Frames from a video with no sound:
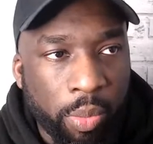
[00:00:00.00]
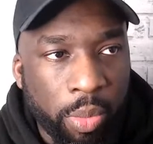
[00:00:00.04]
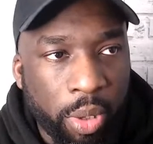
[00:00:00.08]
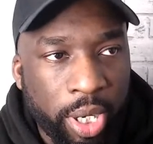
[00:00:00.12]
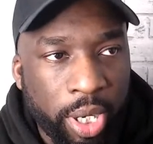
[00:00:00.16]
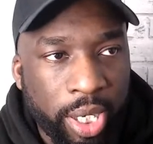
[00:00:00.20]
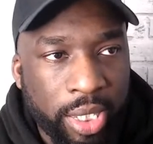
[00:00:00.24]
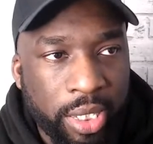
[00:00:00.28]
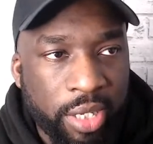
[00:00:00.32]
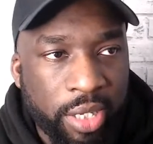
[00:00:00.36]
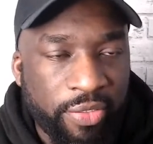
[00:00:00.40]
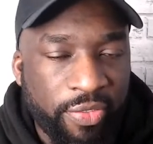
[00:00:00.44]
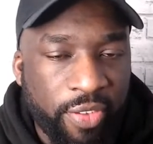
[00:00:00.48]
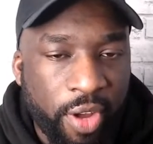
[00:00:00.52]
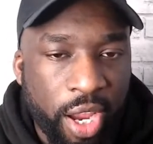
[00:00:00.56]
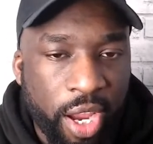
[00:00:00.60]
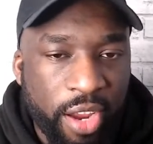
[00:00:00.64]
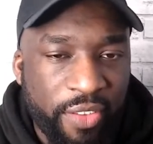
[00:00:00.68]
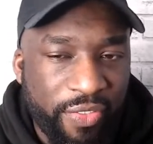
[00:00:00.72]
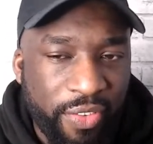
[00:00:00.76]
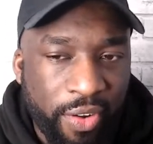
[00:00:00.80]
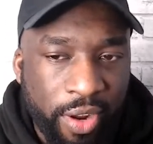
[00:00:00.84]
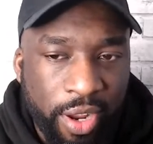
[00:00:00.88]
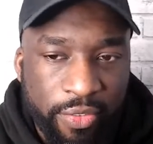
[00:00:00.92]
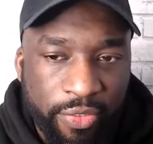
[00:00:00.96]
but it's a
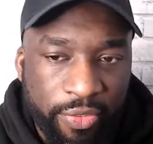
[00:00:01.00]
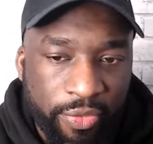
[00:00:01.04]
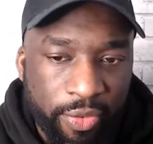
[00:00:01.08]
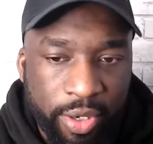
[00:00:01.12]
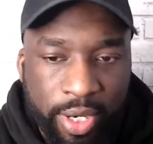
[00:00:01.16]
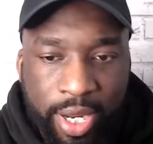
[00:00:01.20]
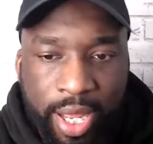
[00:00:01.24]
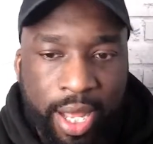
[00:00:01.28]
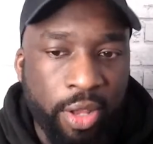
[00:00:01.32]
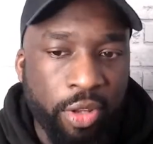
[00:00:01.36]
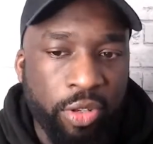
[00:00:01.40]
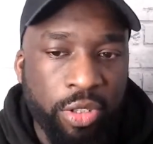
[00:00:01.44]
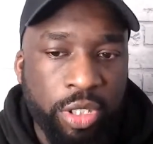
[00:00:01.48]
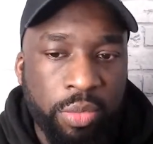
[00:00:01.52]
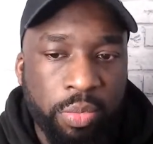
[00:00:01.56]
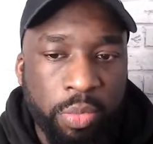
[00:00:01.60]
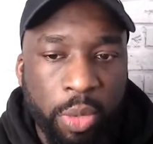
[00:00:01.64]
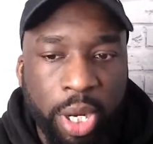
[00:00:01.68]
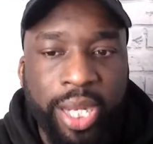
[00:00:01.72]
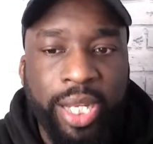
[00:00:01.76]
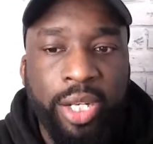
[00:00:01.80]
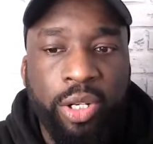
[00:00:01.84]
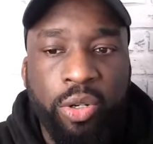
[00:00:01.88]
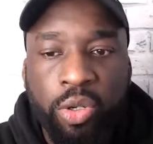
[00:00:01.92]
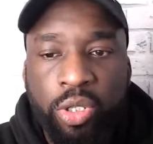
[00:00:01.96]
Firefly Funhouse,
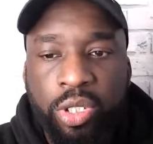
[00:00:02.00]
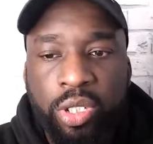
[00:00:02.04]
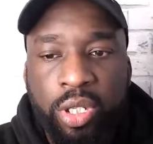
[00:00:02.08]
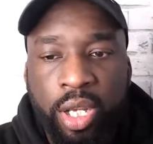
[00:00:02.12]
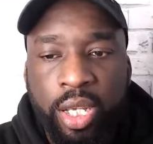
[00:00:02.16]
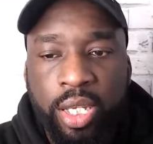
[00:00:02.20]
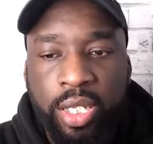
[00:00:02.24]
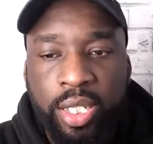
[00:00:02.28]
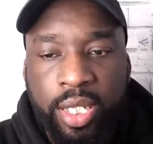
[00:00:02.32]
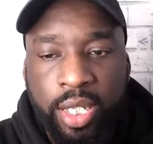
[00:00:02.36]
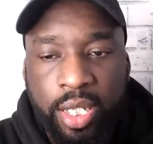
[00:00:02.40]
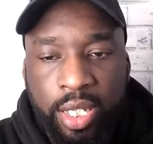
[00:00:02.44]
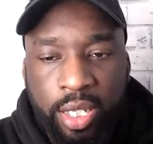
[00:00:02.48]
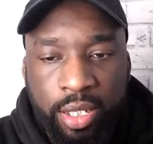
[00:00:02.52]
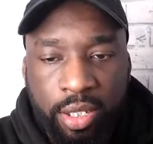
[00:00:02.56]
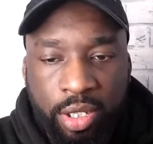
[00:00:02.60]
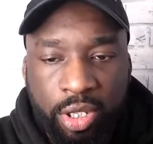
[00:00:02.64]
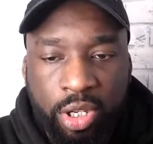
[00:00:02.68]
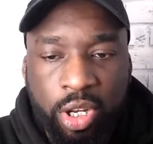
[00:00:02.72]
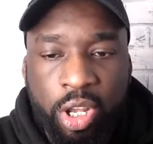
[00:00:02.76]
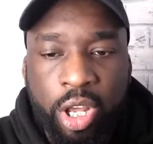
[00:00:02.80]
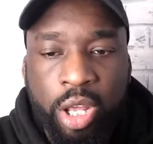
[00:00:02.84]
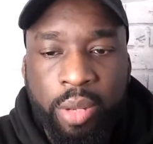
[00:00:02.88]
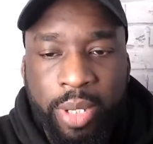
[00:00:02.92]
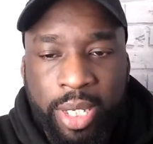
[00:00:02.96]
but it looks like
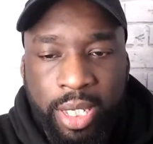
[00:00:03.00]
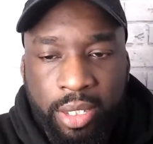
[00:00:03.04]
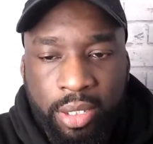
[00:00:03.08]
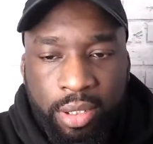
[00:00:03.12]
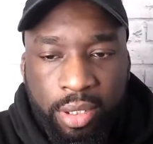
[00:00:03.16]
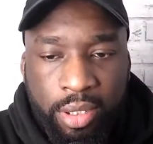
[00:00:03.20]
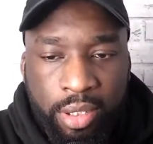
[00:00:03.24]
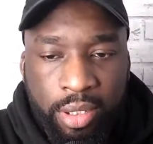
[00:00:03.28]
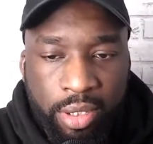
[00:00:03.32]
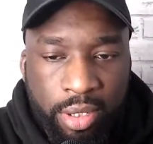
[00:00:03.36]
you know what I mean?